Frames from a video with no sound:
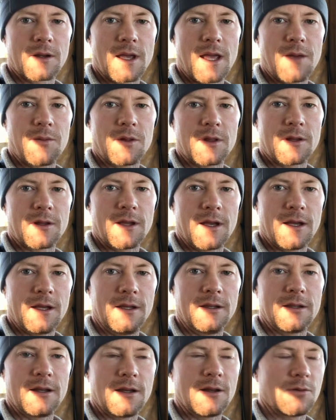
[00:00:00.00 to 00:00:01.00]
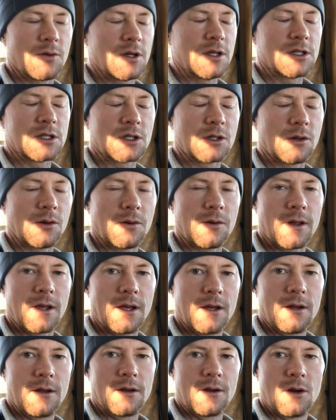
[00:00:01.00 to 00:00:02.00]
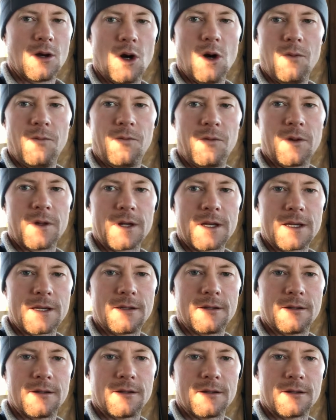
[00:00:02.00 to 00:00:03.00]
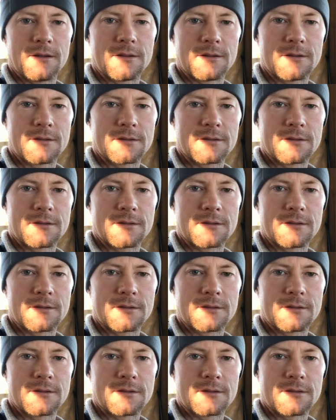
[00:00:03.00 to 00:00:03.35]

came in the night anyways, so hopefully uh,